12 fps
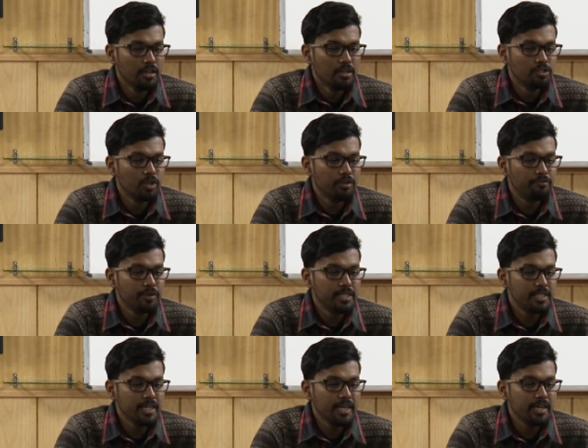So if we
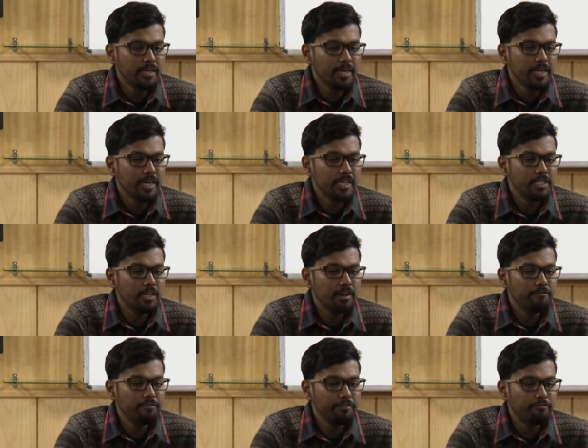see, each and
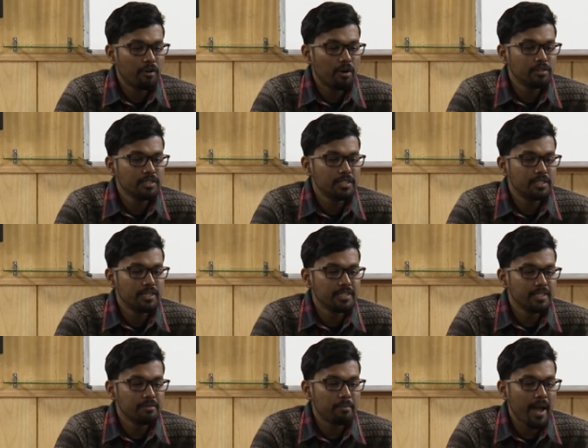every fonts
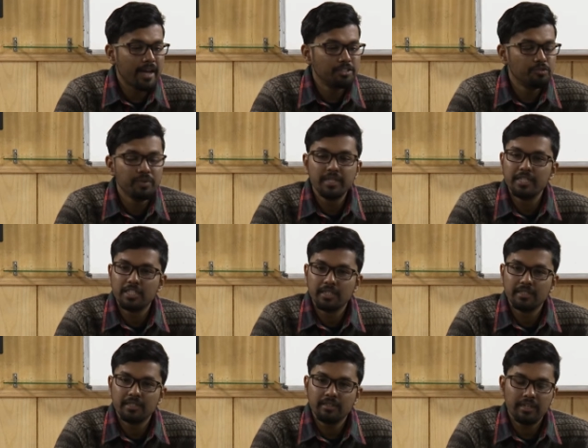doesn't match with each
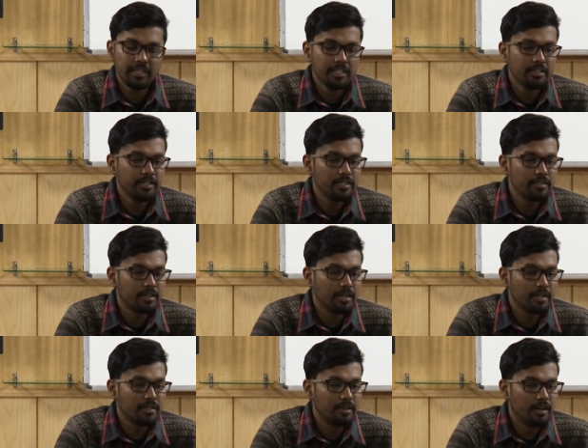other, either it
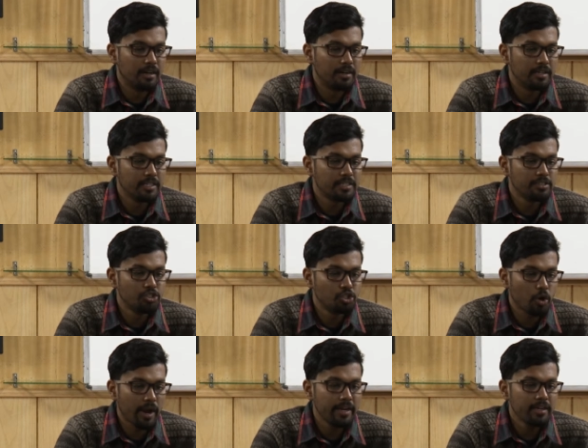doesn't
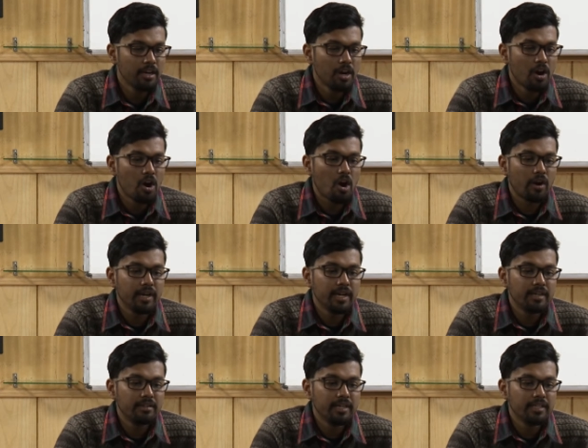join, or
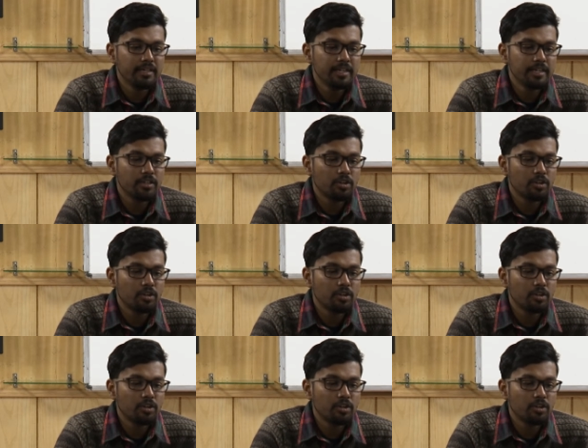either it